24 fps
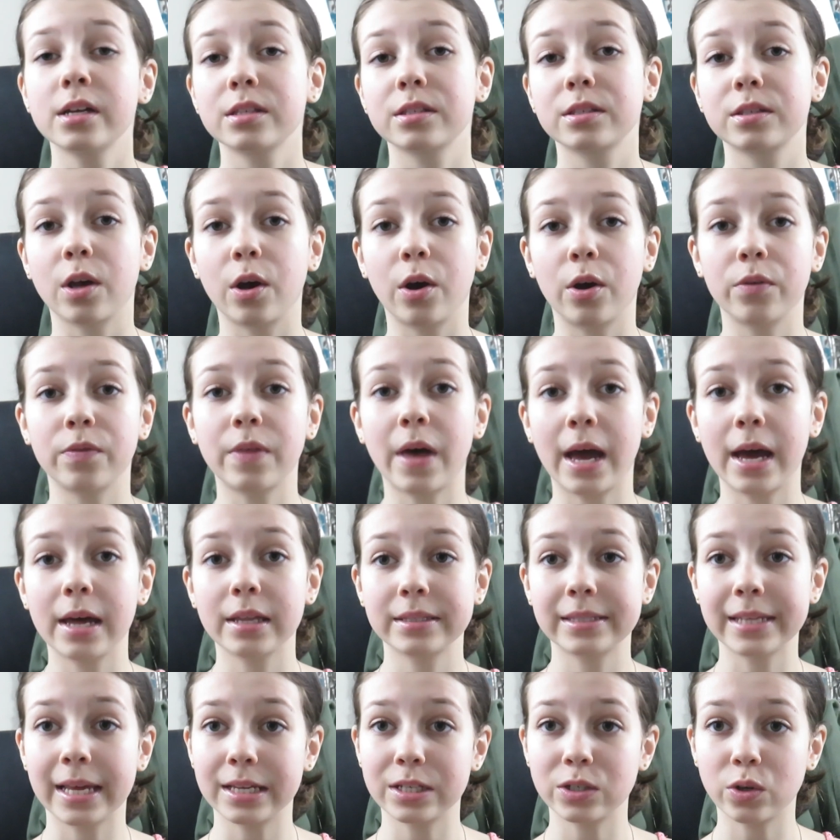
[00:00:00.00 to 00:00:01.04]
so
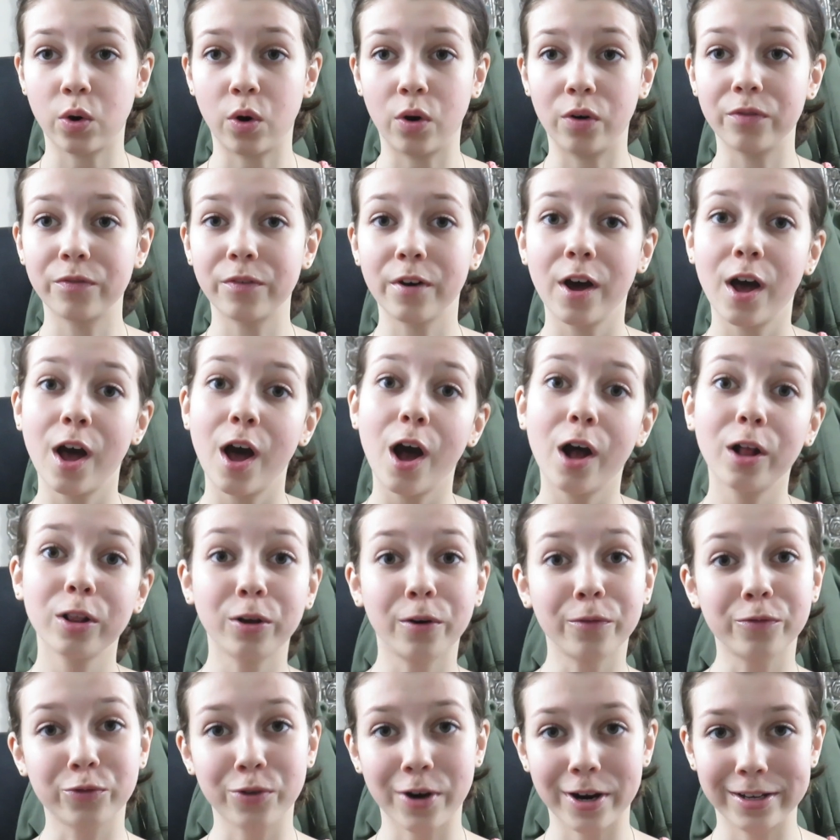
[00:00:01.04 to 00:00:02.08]
that set off a
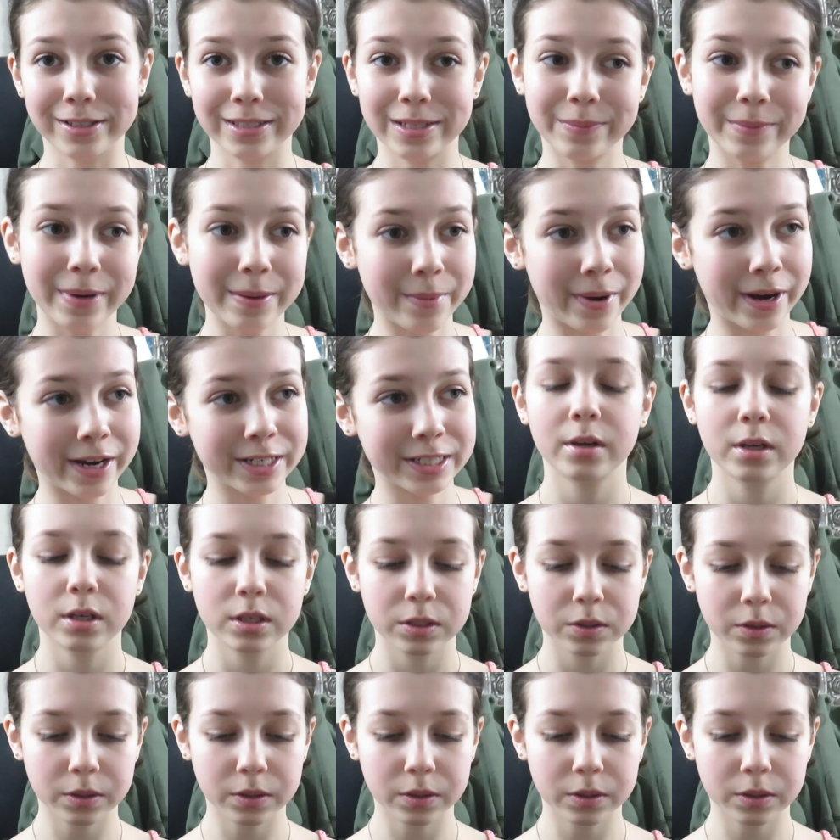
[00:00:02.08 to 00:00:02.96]
lot of triggers in my mind.